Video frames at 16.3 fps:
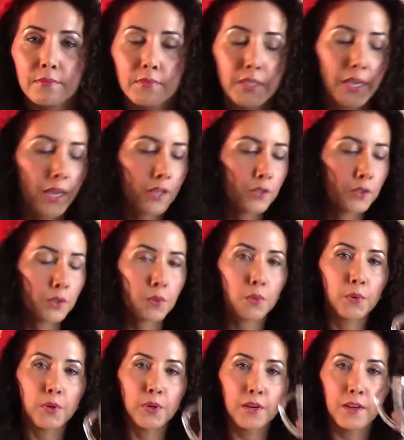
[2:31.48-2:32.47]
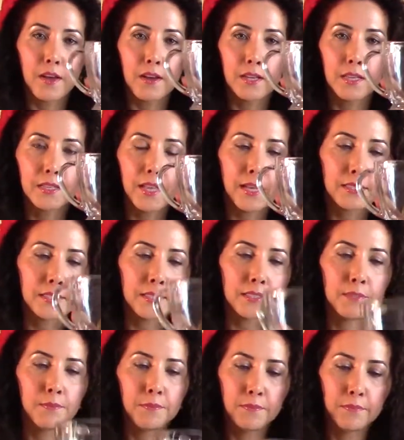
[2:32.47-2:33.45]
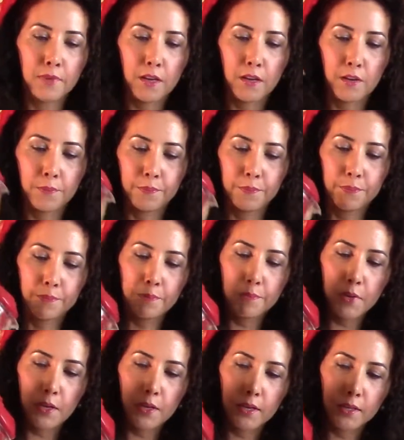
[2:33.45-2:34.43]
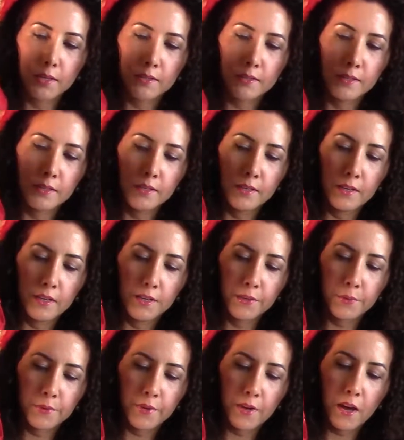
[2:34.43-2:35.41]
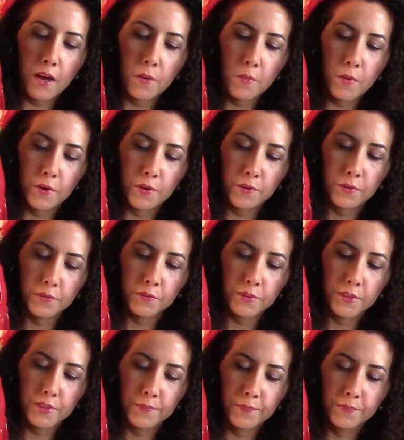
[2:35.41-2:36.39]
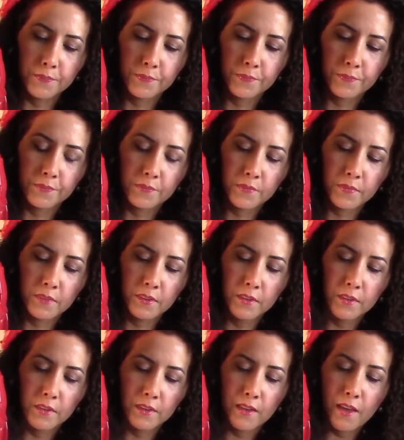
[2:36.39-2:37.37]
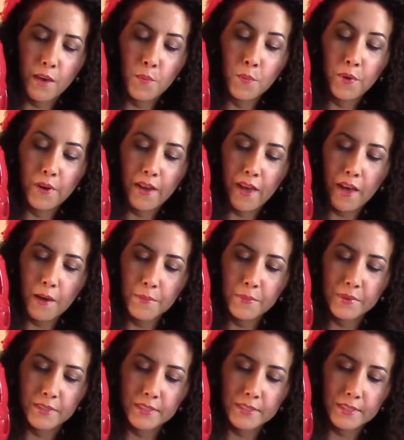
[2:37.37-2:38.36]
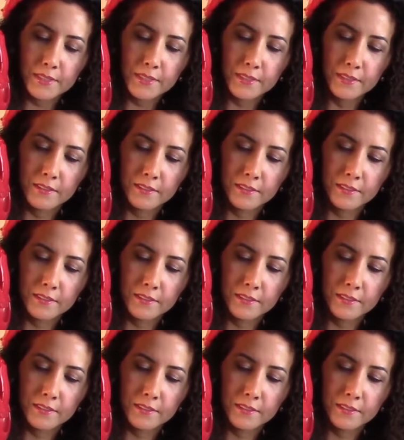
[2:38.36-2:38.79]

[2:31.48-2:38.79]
kettle or a glass mug, you're going to put hot water over it. And what happens